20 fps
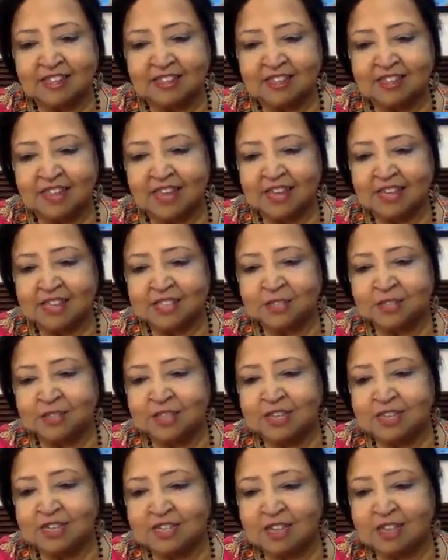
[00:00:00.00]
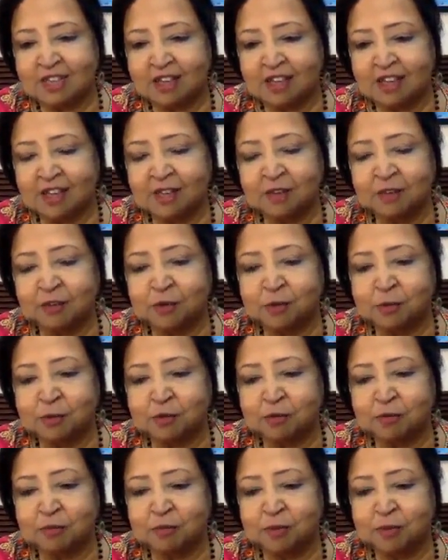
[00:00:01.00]
Thanks to the entire group
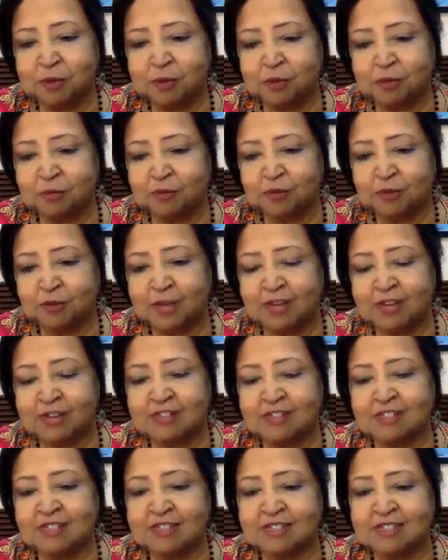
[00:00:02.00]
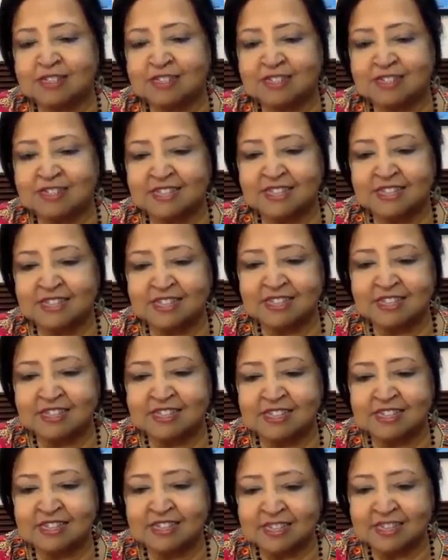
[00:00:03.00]
of beautiful energies indeed.
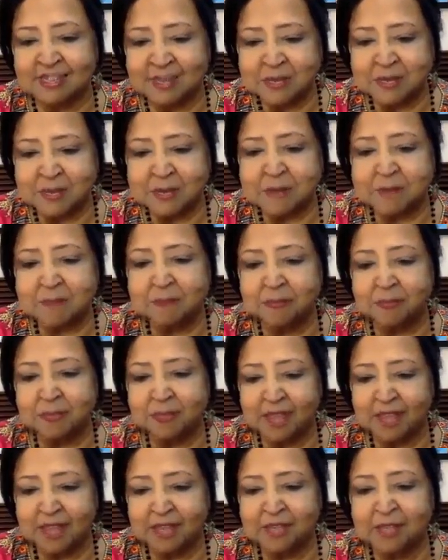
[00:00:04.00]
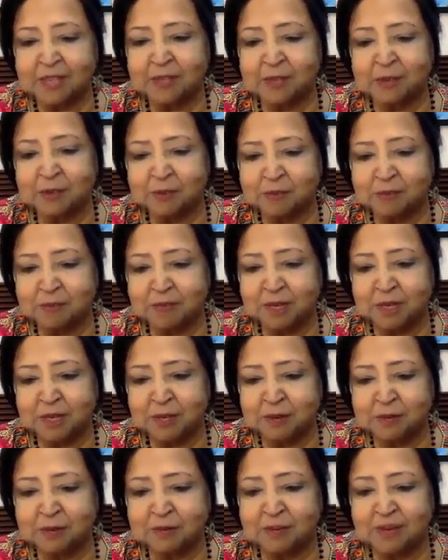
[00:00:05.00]
Thank you,
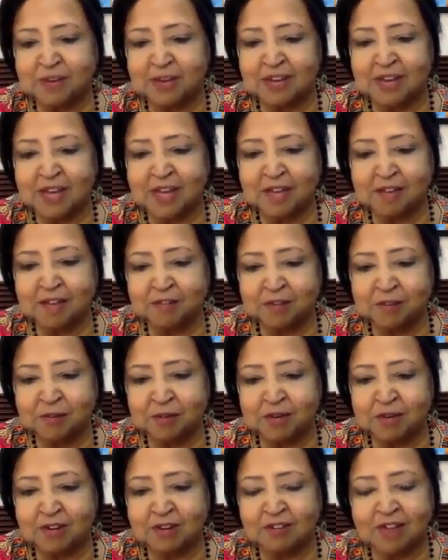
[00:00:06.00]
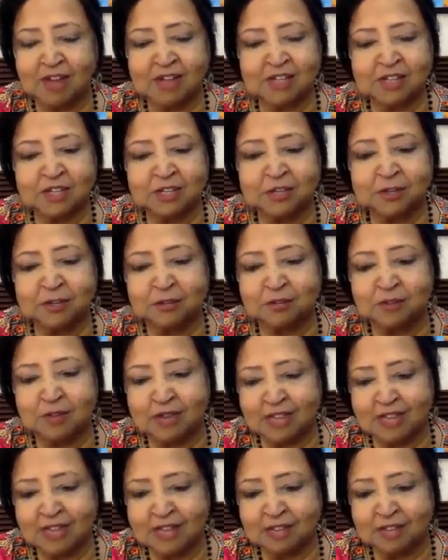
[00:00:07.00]
Mynoo, and everyone. Gratitude,
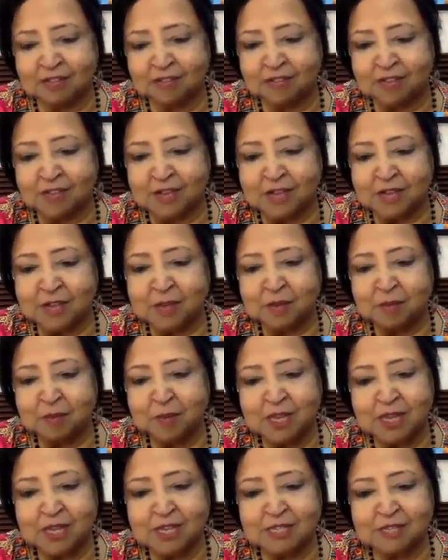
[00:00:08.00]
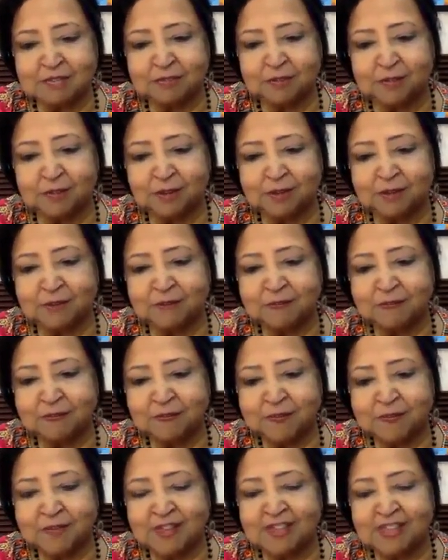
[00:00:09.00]
relief, peaceful.
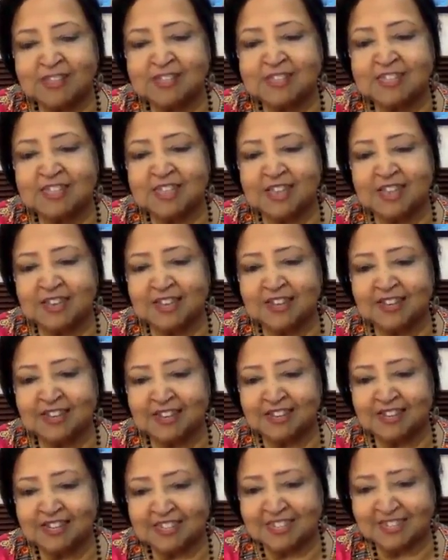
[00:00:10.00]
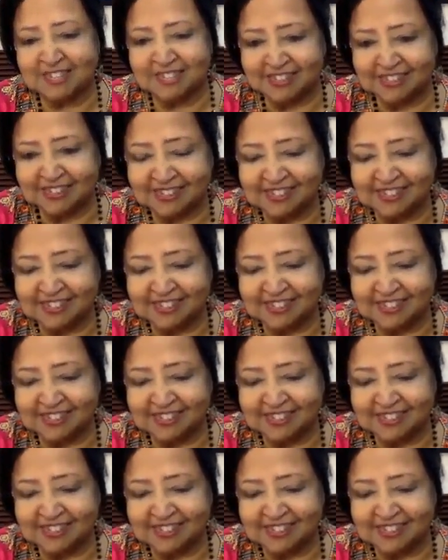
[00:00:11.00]
Jai Ganesha.